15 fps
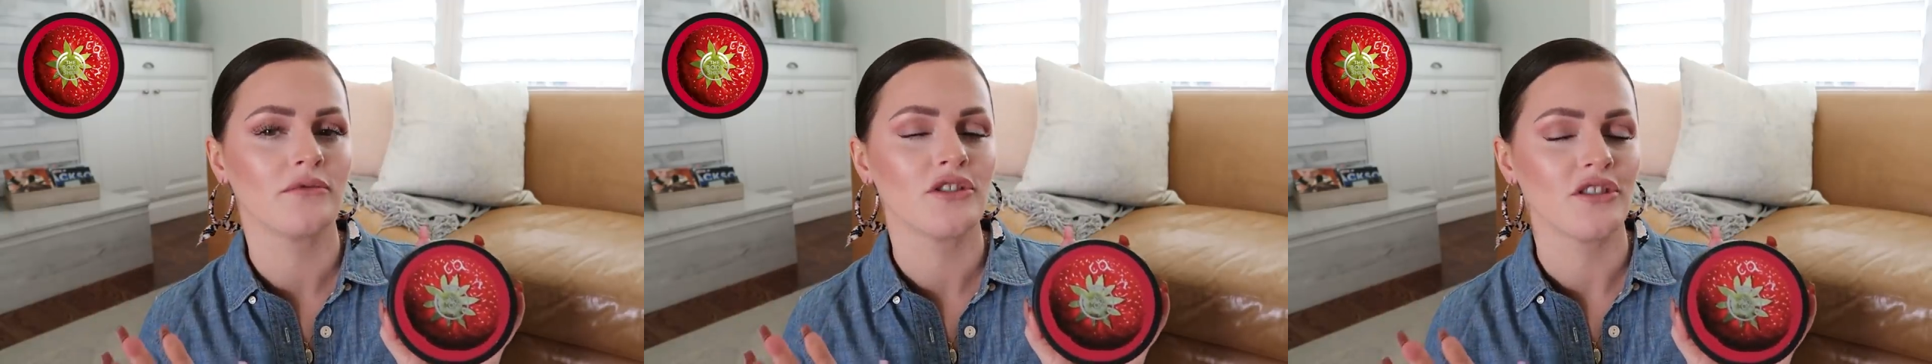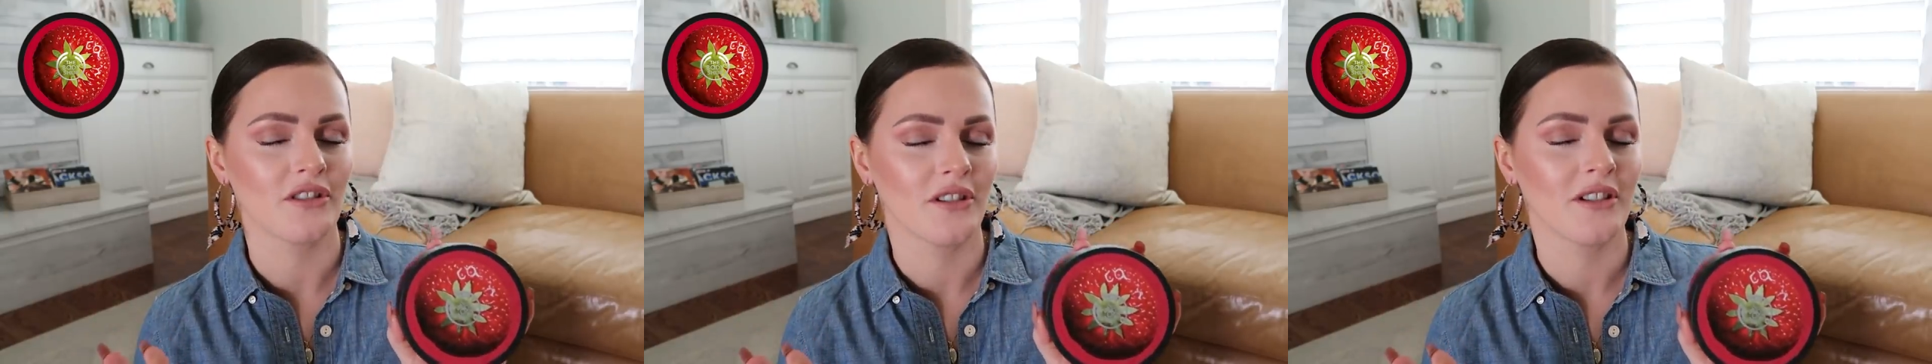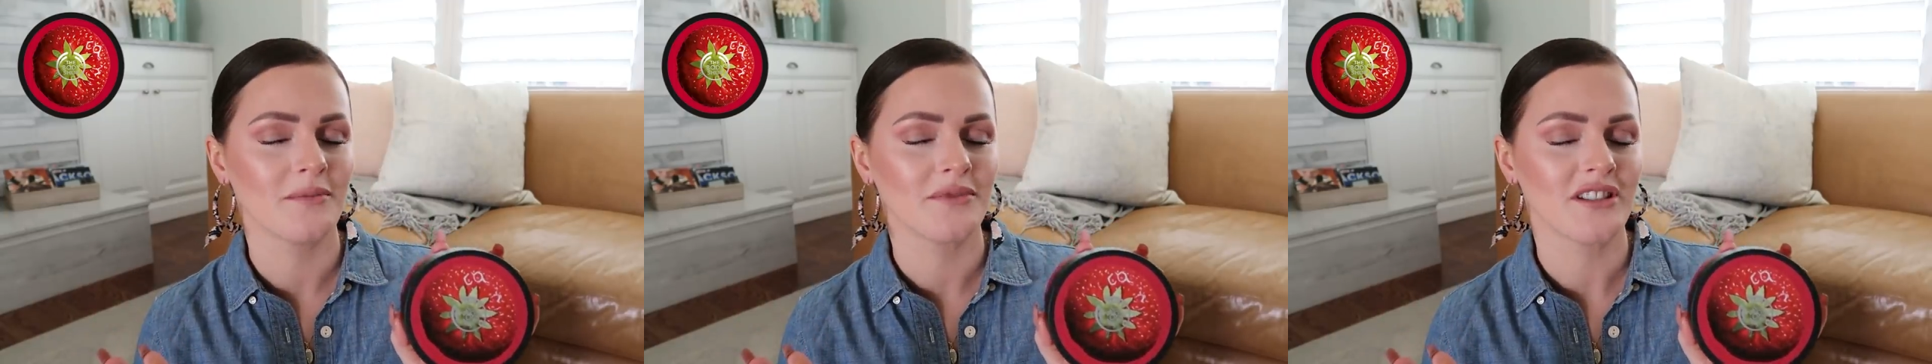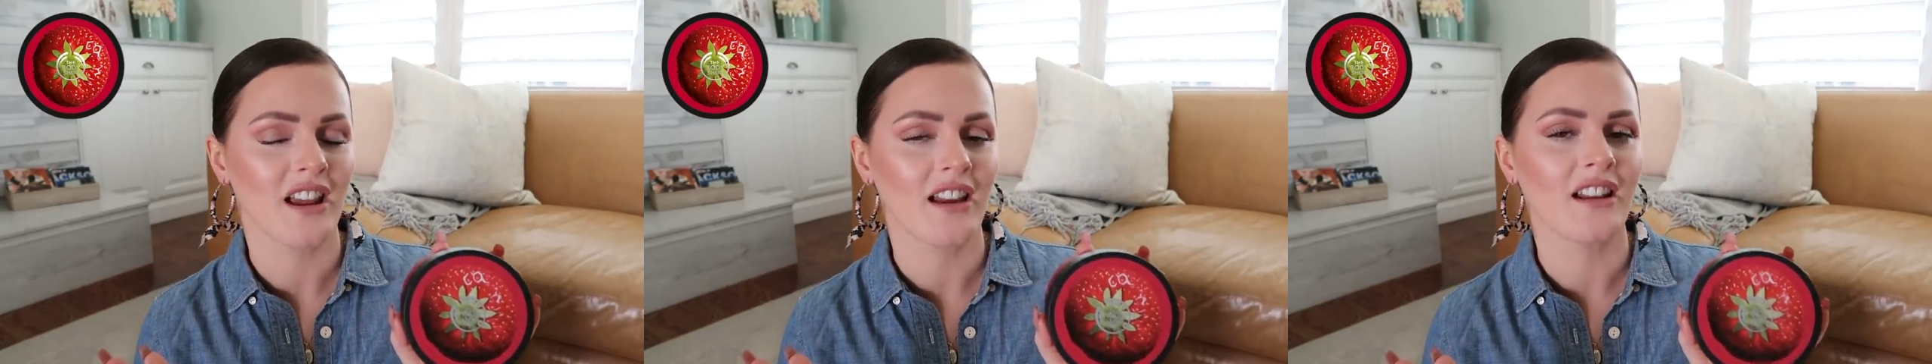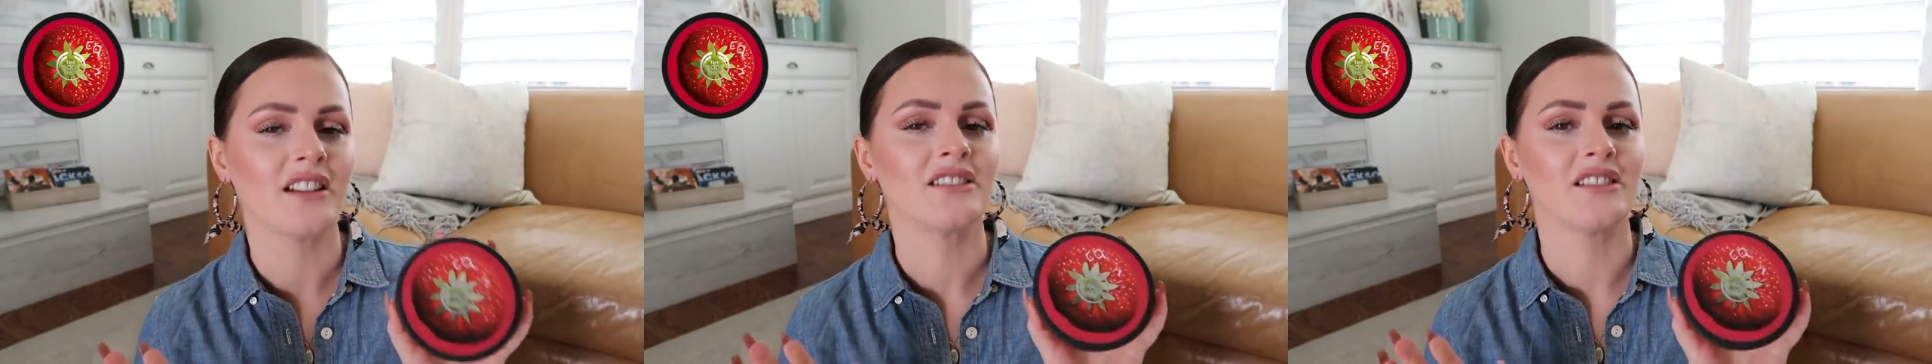do you know what I'm
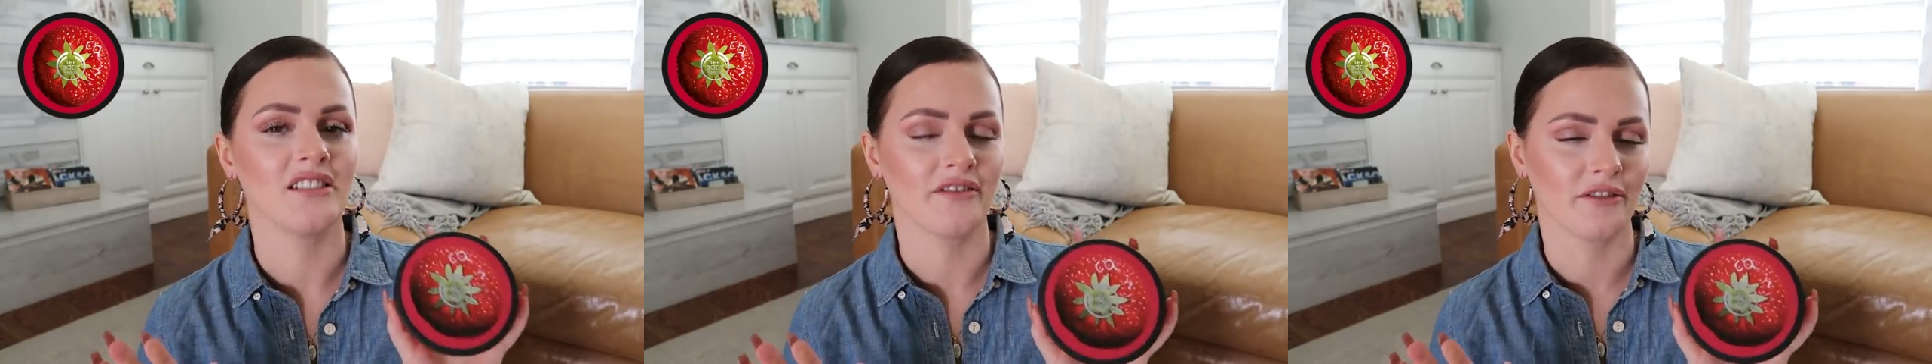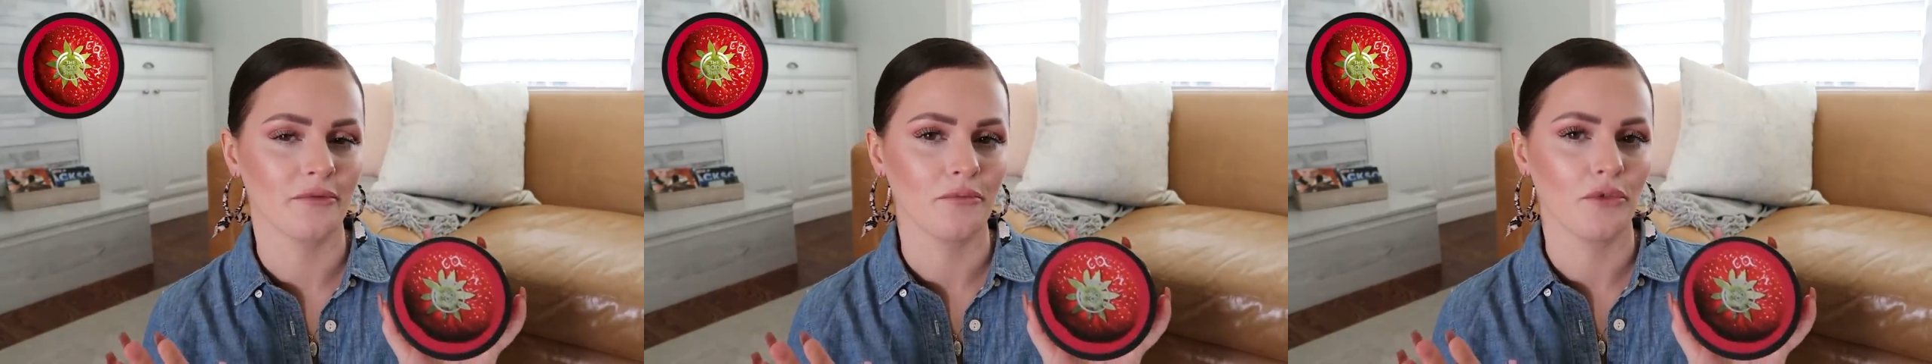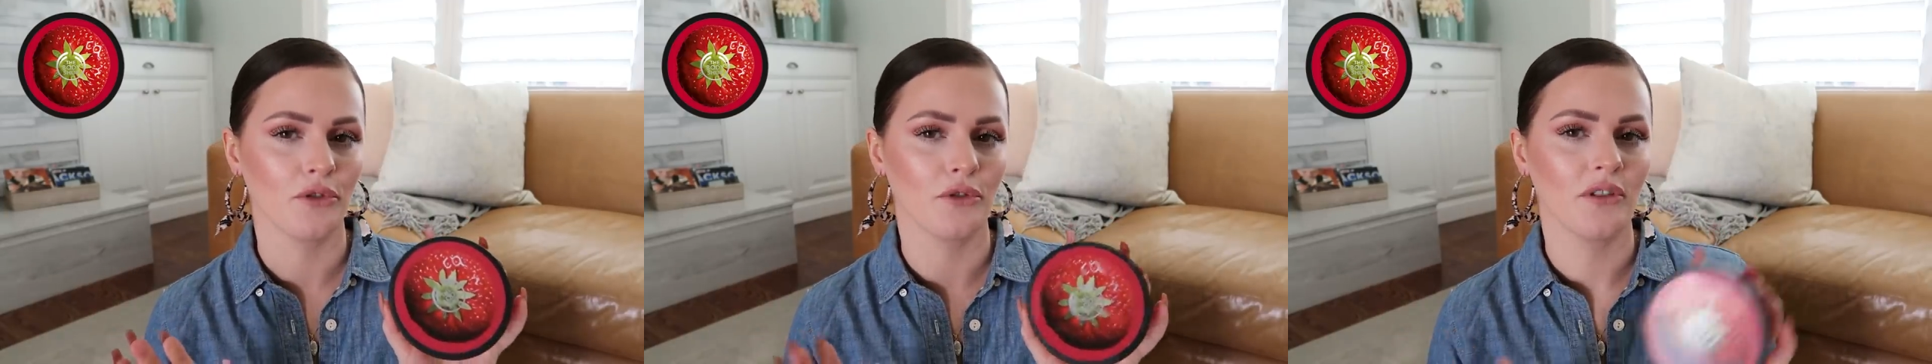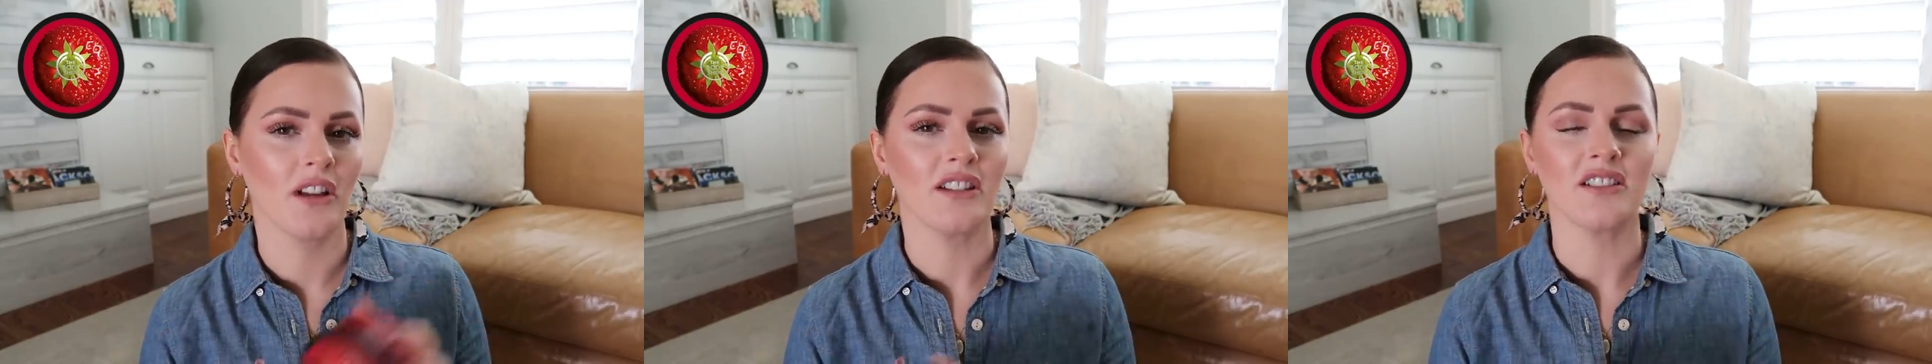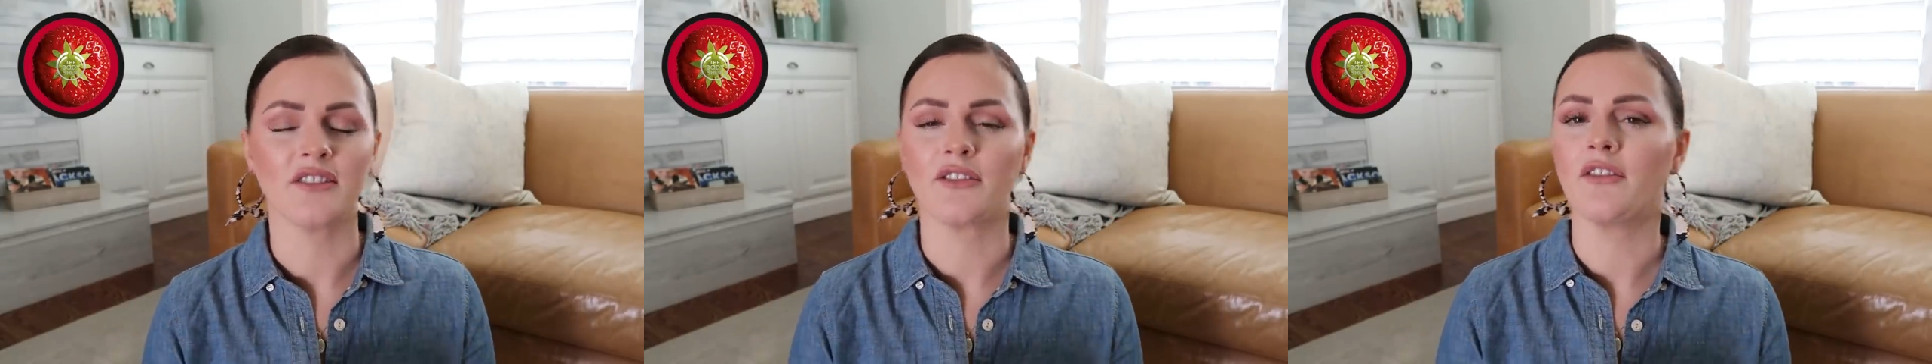saying it's a different mood
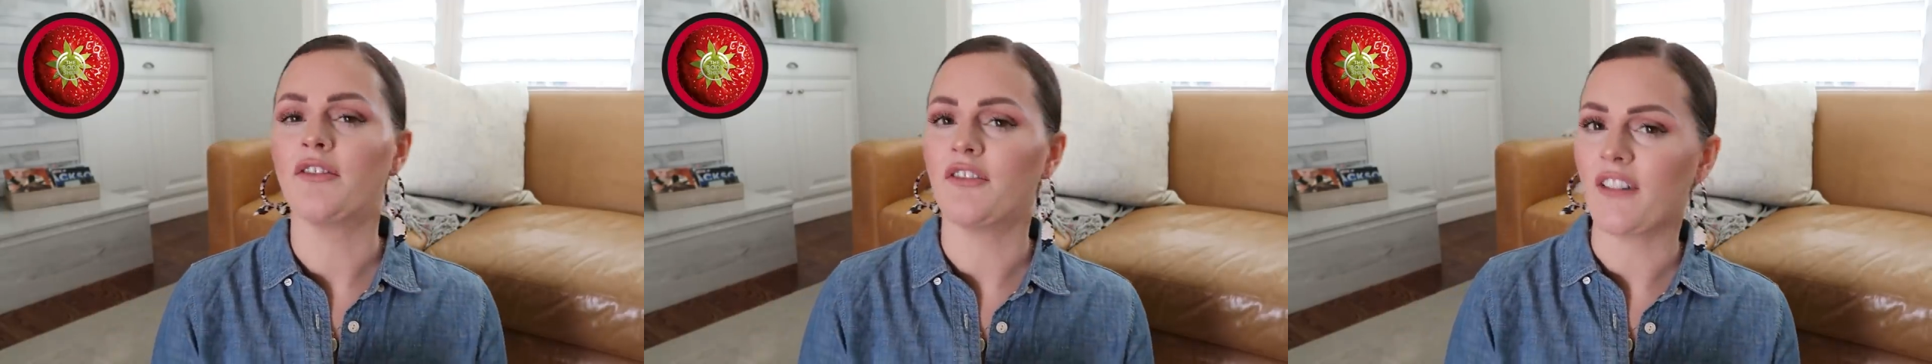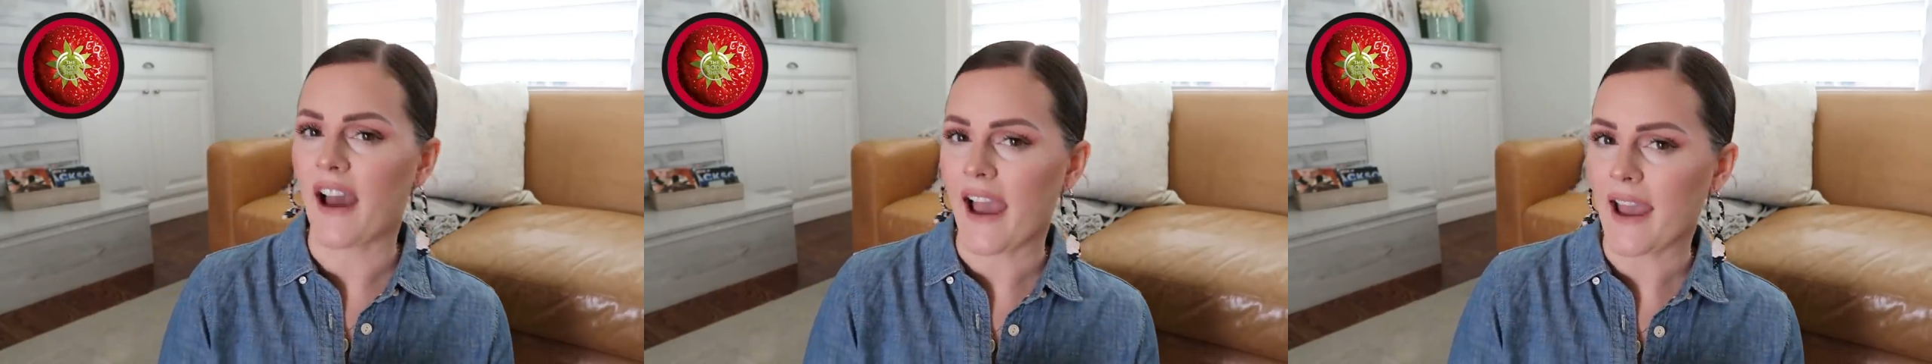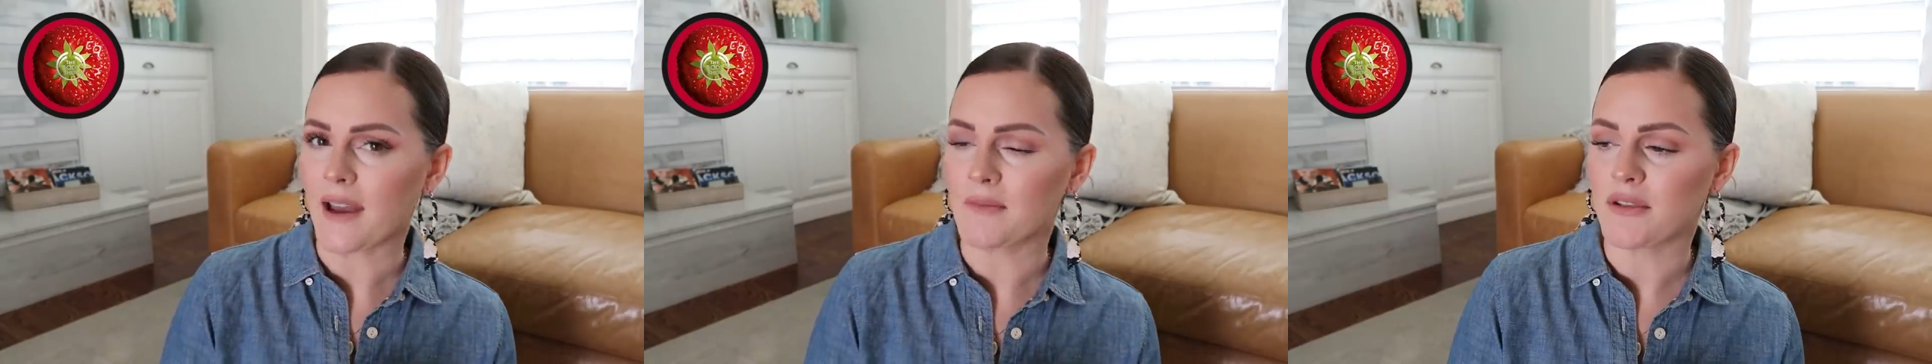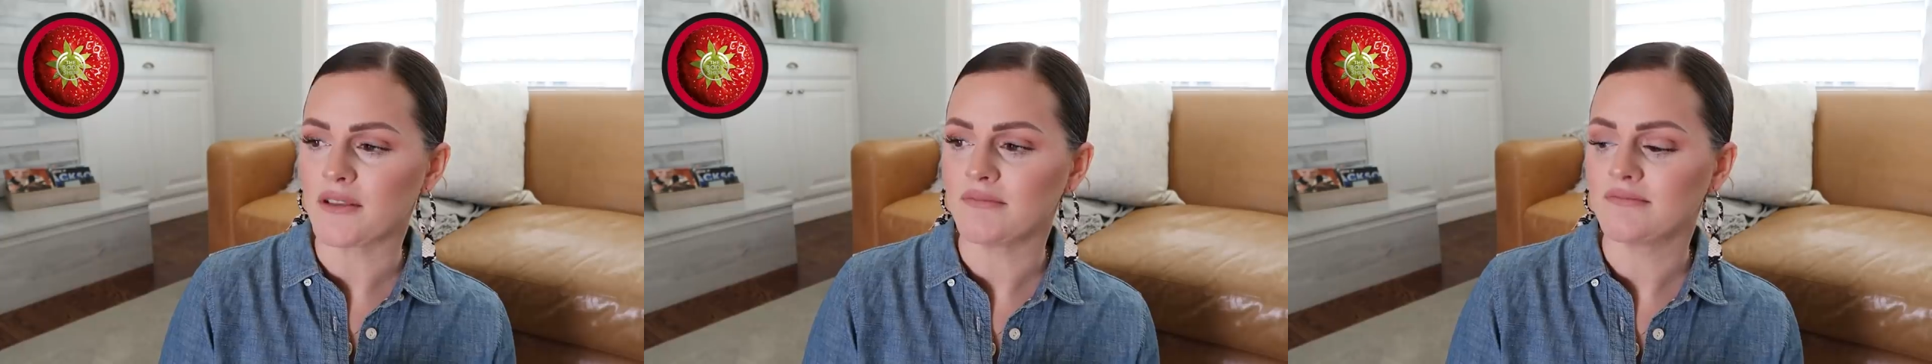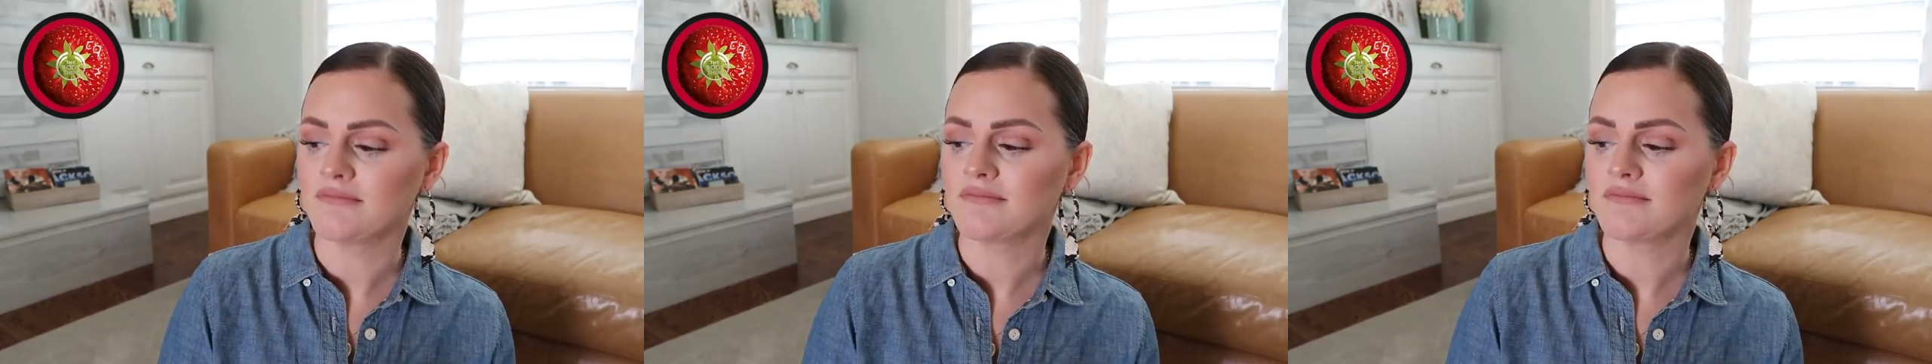a different vibe